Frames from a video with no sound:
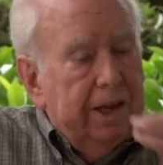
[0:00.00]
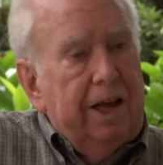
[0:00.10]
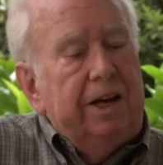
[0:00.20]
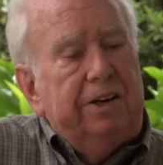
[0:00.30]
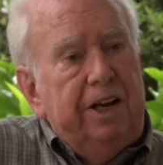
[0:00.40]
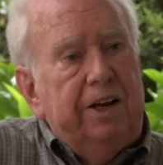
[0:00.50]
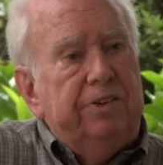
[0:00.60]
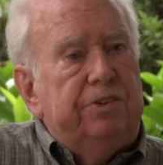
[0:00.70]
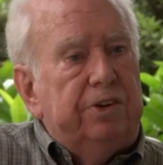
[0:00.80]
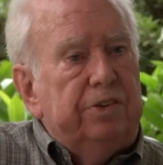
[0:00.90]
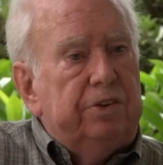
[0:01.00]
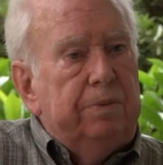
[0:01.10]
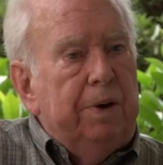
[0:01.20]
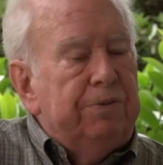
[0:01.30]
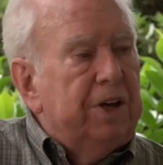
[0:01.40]
like Dan's
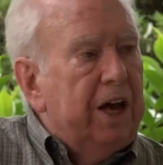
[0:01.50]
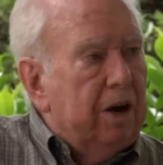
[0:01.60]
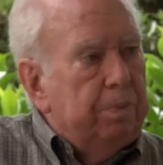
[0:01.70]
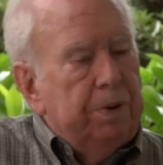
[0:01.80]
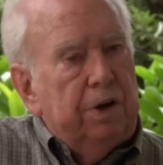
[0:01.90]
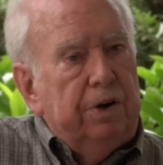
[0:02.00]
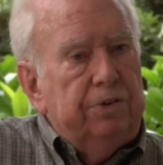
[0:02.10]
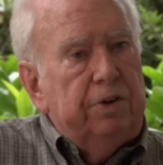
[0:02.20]
system of caterpillars